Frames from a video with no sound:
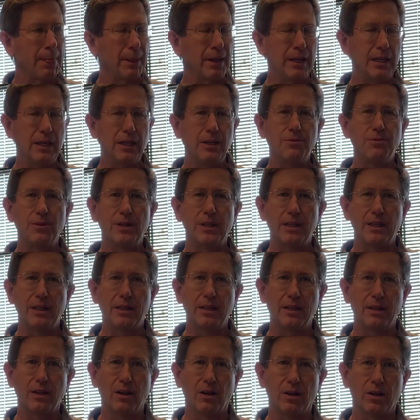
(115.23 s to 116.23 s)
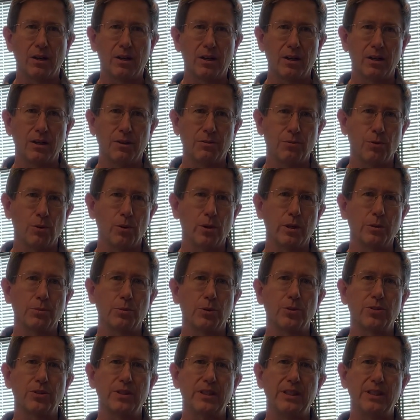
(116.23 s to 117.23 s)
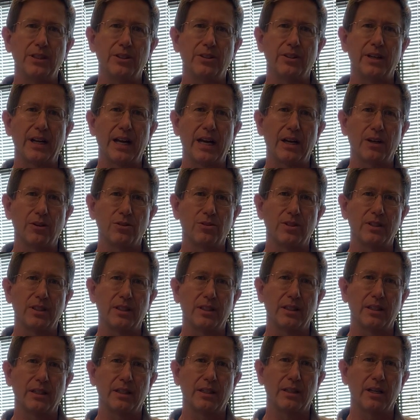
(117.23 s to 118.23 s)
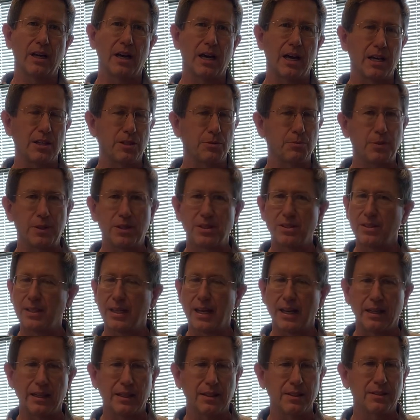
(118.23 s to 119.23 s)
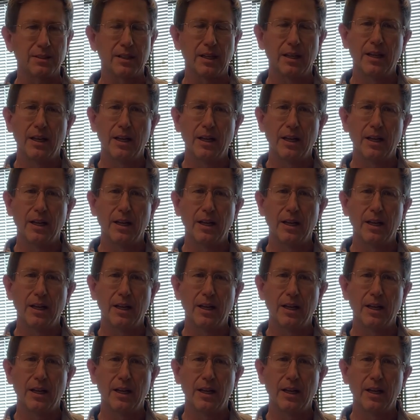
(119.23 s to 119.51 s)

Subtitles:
even in our affordable senior housing and hospice settings,